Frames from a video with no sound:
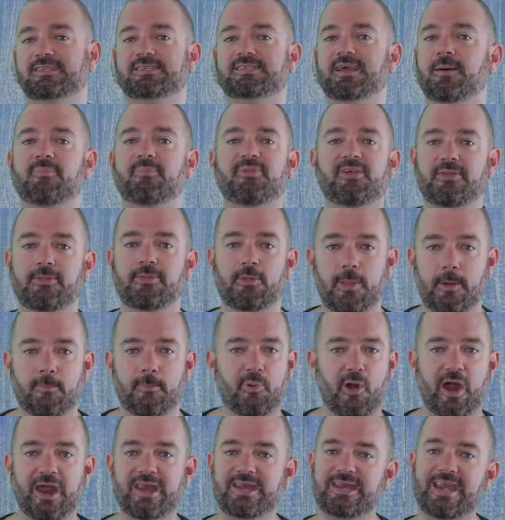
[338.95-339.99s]
something that the
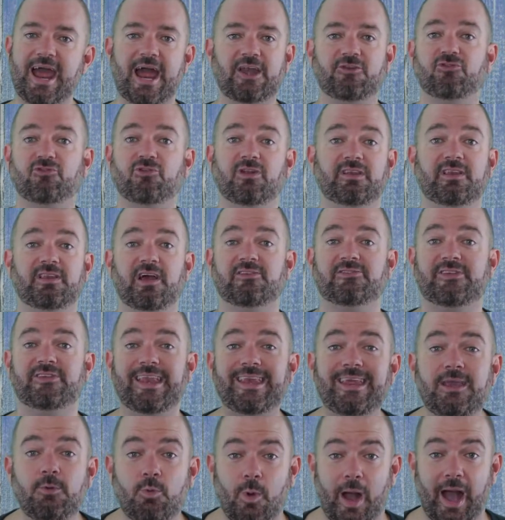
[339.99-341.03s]
brain naturally does
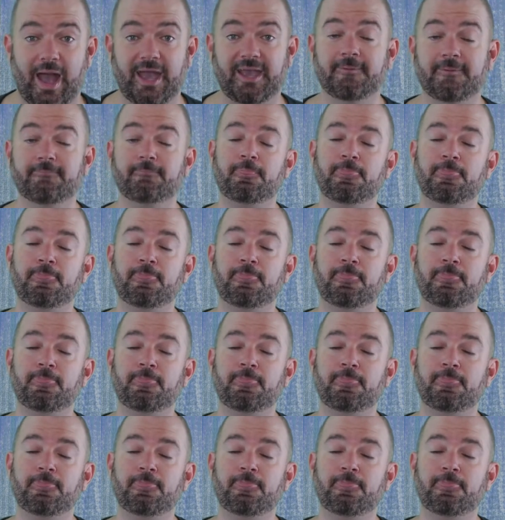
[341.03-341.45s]
anyway